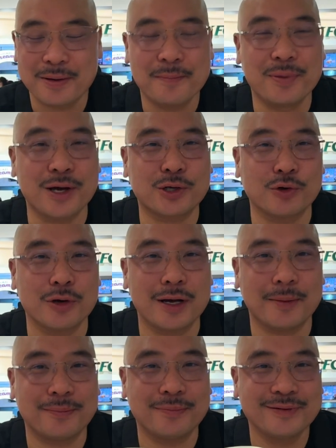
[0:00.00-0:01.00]
pucker up.
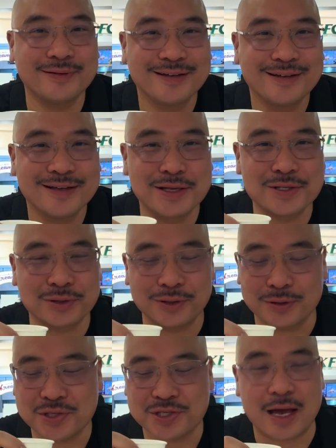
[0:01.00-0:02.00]
It's a
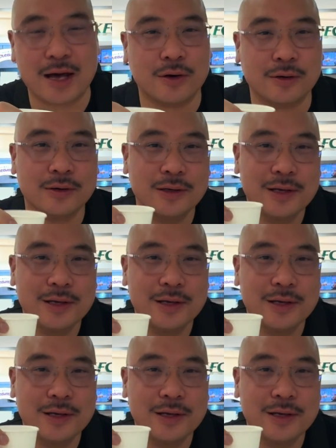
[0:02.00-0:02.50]
little sour.